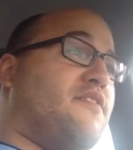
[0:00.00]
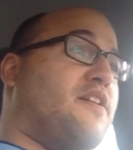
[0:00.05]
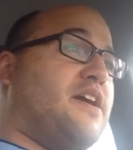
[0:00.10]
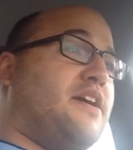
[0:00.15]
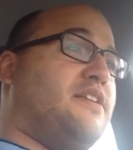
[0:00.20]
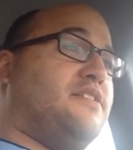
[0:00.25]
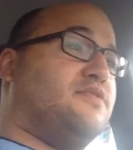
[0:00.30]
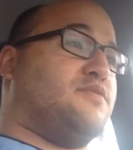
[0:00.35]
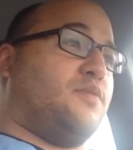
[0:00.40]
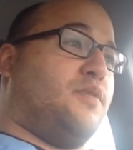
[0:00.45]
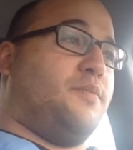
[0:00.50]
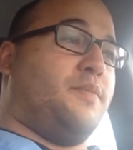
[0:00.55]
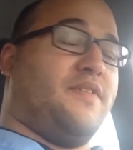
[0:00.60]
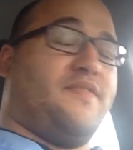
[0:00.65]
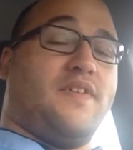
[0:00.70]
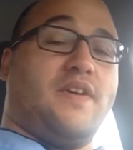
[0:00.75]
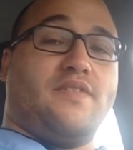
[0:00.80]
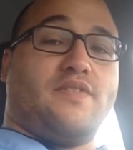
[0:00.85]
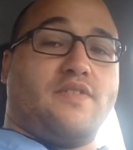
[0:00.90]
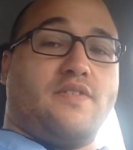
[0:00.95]
Ran's one of my
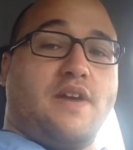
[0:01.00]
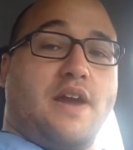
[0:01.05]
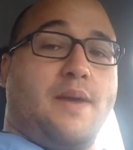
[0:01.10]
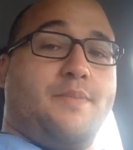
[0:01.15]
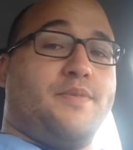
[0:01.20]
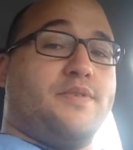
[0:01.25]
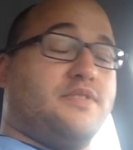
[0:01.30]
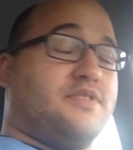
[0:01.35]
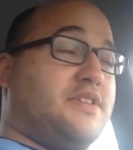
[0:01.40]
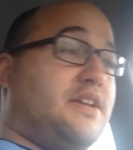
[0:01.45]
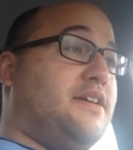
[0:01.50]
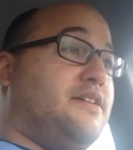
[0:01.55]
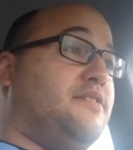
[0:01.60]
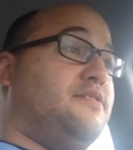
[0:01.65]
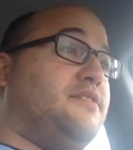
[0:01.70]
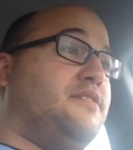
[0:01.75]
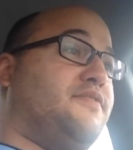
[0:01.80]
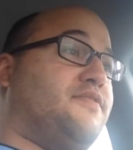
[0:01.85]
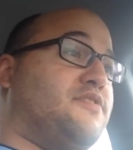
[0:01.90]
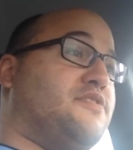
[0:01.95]
favorite rappers
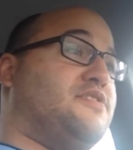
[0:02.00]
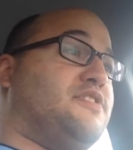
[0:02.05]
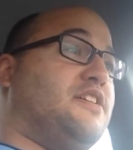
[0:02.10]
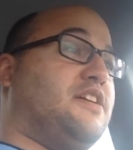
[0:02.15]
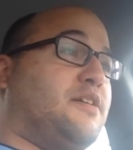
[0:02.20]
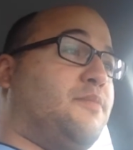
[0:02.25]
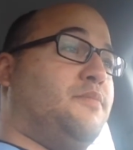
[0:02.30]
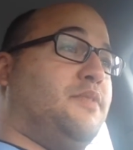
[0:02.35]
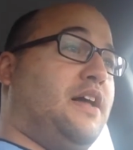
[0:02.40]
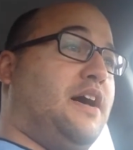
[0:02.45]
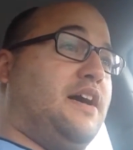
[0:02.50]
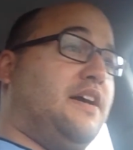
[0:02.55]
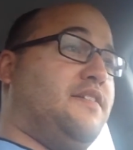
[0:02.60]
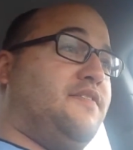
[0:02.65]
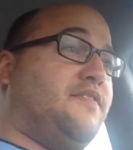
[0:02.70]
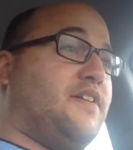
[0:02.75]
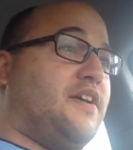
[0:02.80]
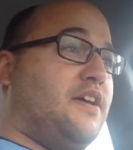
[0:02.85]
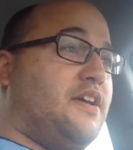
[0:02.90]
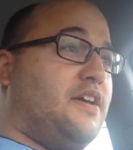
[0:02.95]
now, after seeing him
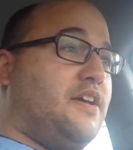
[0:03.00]
live.